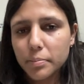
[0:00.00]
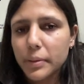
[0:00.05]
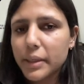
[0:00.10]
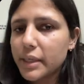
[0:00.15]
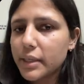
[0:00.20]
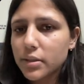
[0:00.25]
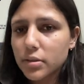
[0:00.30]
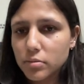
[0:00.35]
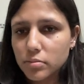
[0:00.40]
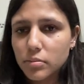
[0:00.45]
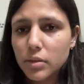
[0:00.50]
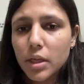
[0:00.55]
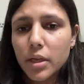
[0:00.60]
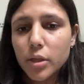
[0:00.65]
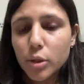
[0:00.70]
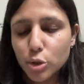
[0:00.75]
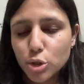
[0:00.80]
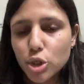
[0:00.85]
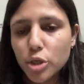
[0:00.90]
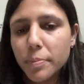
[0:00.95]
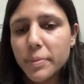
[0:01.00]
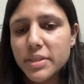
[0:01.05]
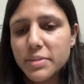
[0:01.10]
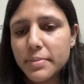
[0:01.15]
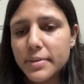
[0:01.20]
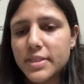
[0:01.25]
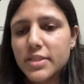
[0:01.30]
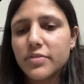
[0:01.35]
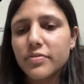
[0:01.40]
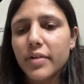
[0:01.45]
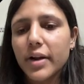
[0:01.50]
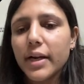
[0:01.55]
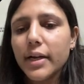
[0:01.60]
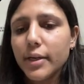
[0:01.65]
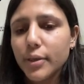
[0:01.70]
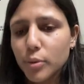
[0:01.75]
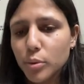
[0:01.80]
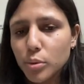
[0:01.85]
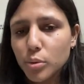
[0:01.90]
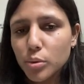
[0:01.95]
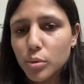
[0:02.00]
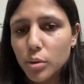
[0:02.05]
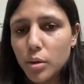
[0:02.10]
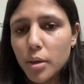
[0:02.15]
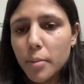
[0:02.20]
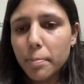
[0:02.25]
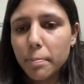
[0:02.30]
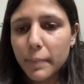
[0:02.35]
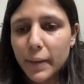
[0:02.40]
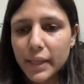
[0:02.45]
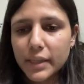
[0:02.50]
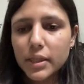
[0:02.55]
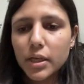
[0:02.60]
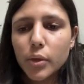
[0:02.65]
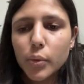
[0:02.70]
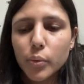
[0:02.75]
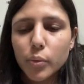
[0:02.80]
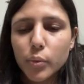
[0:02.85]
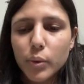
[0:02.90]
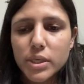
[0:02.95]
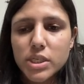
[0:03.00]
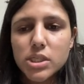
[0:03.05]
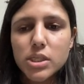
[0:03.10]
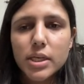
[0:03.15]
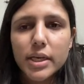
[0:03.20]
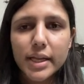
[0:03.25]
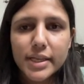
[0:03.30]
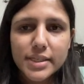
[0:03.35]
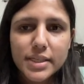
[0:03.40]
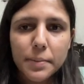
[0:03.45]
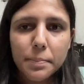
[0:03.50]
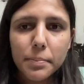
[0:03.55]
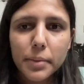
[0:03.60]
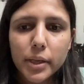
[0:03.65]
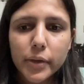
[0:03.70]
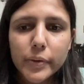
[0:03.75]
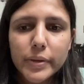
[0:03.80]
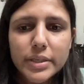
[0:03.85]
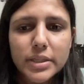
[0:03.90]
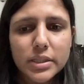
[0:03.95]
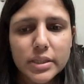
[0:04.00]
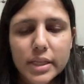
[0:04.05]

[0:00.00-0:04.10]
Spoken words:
But you should be specified to make the question less ambiguous.